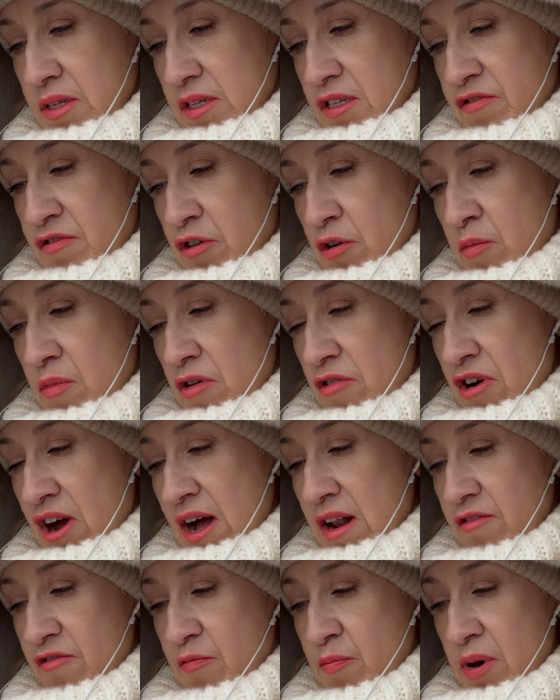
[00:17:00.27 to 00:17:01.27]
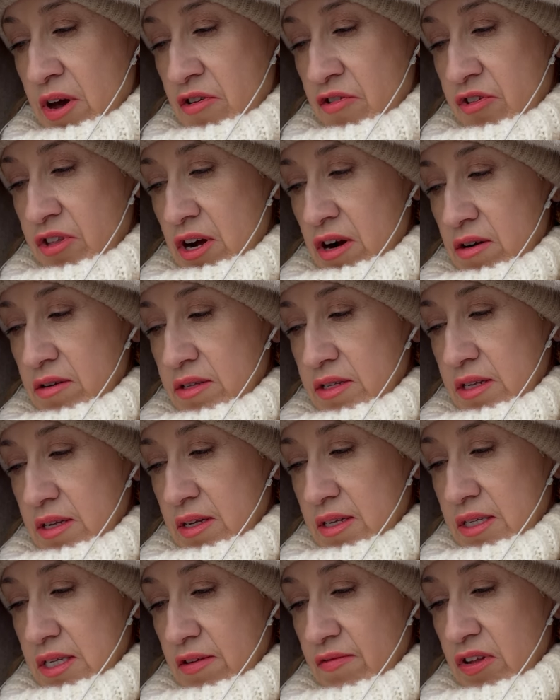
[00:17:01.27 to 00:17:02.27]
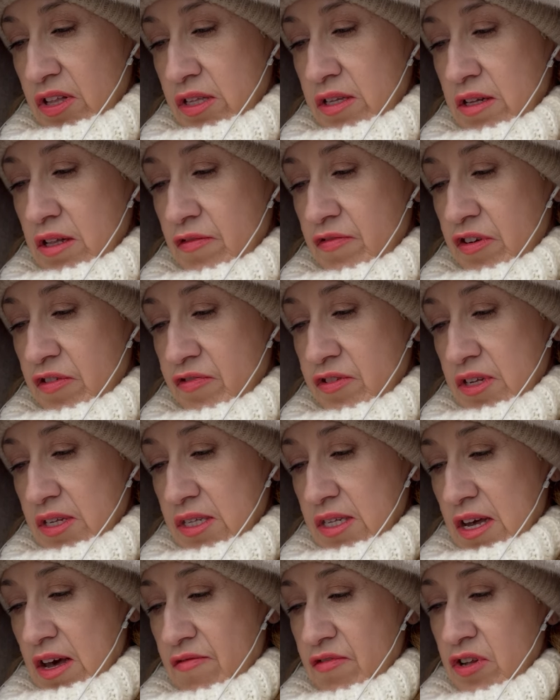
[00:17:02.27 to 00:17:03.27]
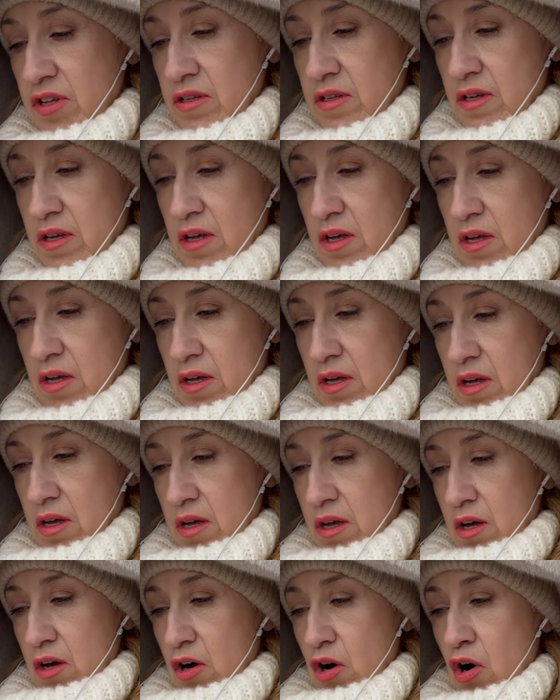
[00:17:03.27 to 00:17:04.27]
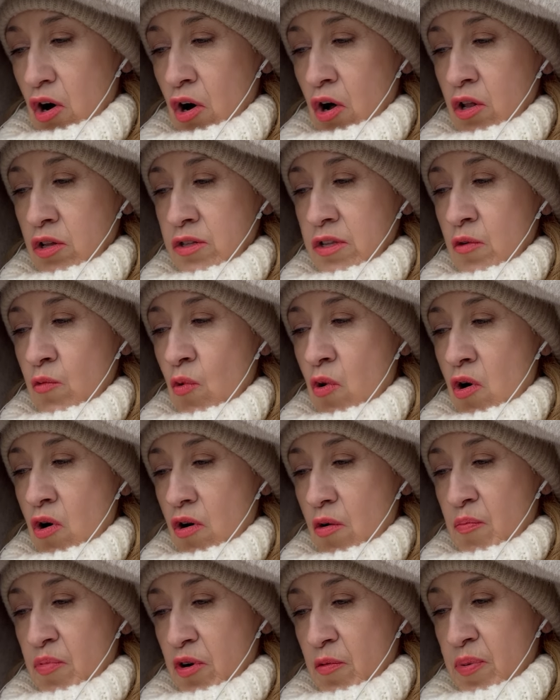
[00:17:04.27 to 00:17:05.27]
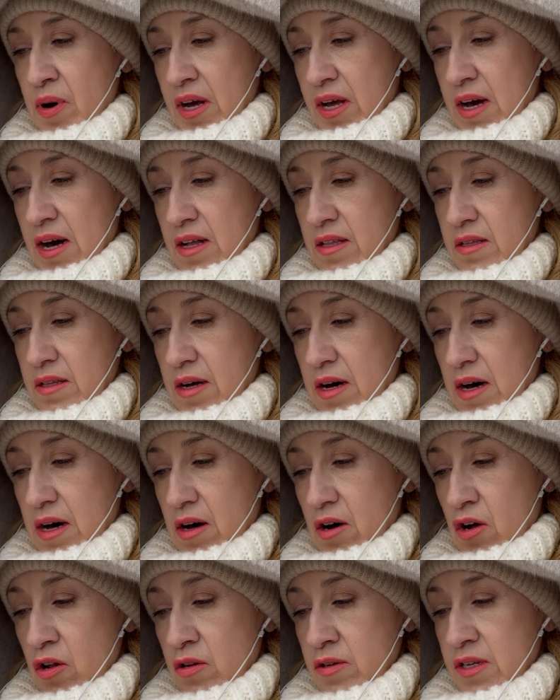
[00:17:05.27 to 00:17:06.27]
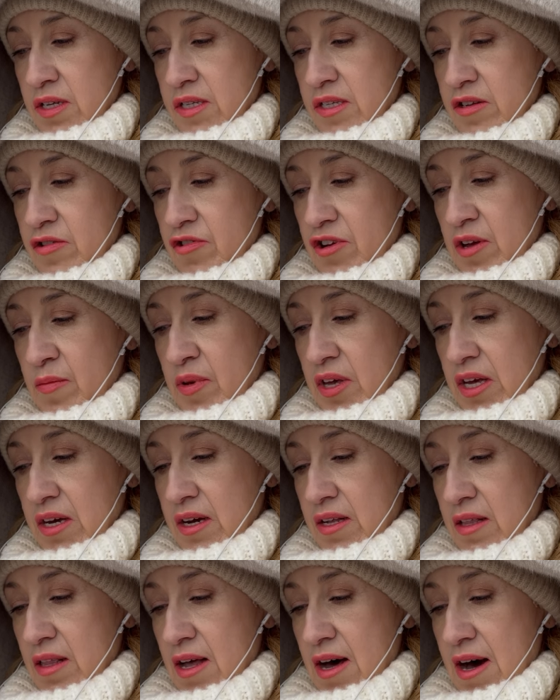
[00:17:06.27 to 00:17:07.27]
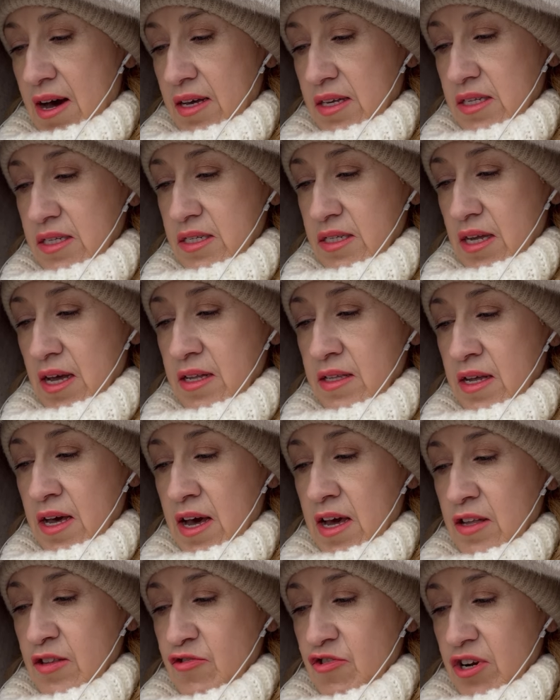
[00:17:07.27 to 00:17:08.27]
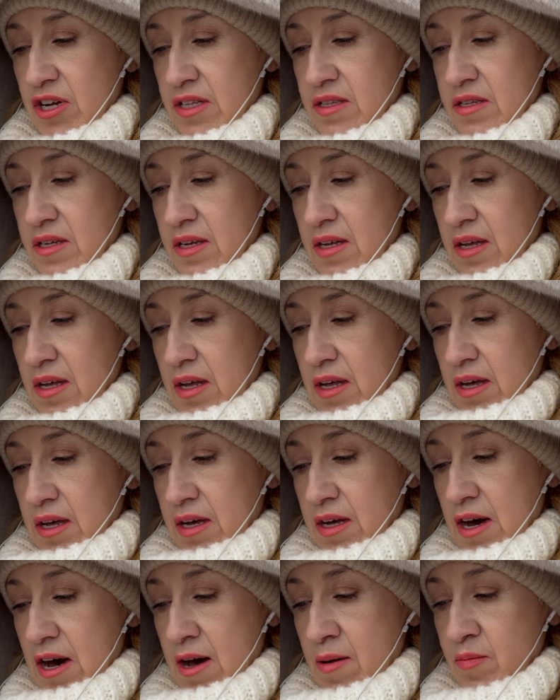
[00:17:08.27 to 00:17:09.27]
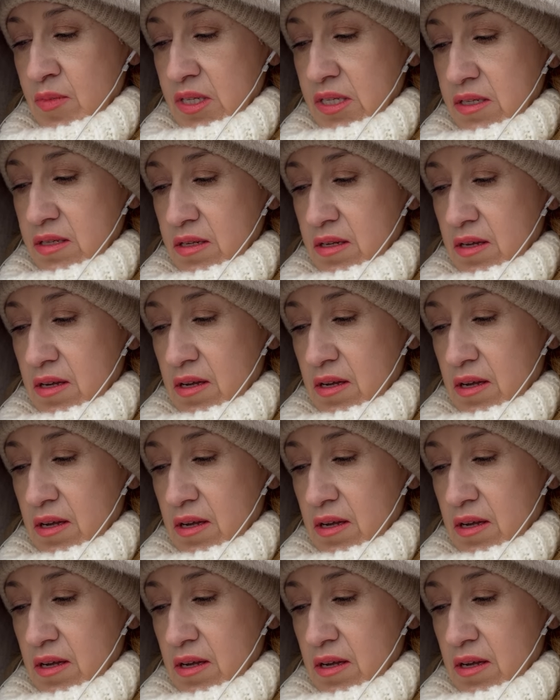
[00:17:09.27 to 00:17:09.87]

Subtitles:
is from Ralph Bernard, 1757. All the war propaganda, all the screaming and lies and hatred comes